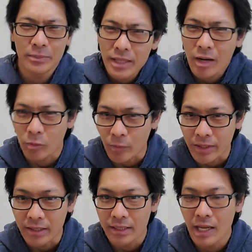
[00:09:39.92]
but not
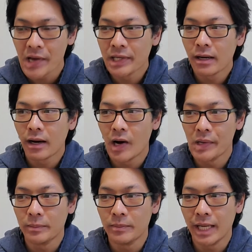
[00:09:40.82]
really.
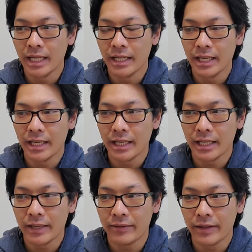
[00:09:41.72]
And
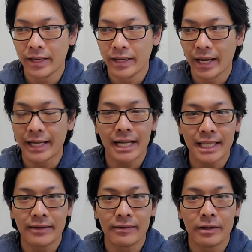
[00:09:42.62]
I got
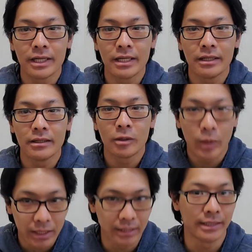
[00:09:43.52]
that very
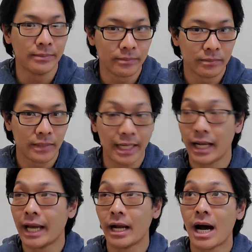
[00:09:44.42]
quickly and
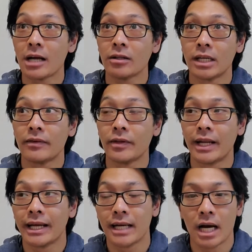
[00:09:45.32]
at a higher level than
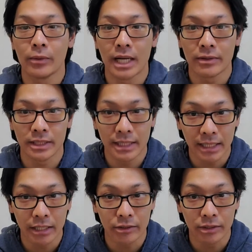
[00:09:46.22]
I got when I was a
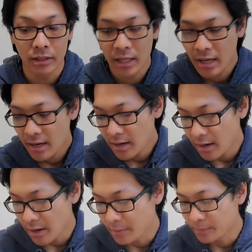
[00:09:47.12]
teenager.
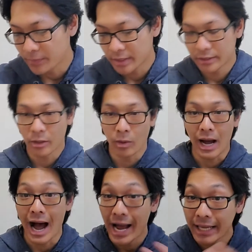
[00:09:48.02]
So
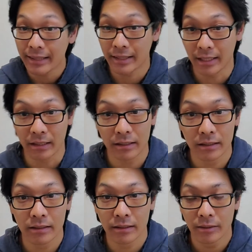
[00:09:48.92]
I think
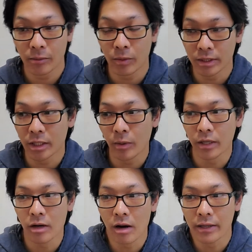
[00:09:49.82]
what's
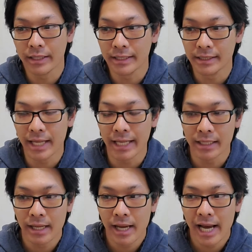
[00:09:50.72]
going on is that
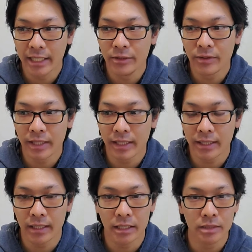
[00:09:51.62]
I do think
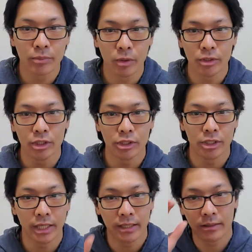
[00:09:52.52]
that this protein
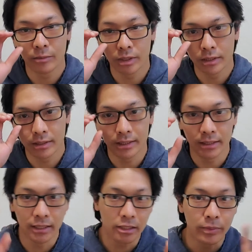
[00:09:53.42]
shake, which is a
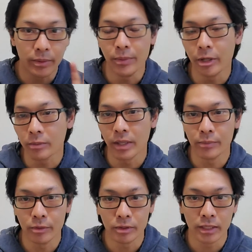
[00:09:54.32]
little bit mirrored by
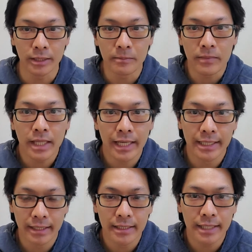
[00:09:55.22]
Bruce Lee,
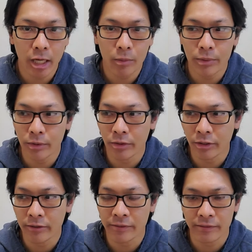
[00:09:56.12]
it does help your
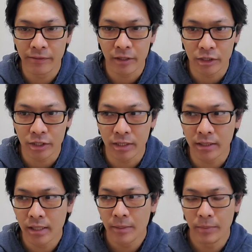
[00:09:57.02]
nerve
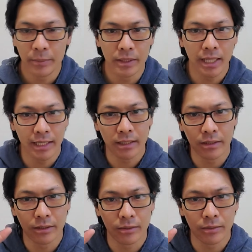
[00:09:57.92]
function, maybe like,
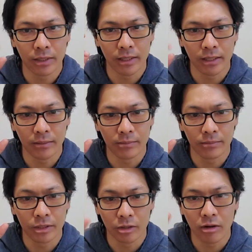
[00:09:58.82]

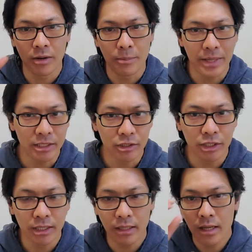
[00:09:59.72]
neuron
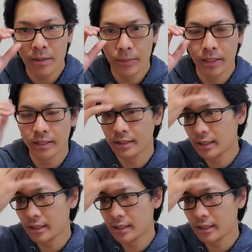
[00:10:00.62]
messaging, because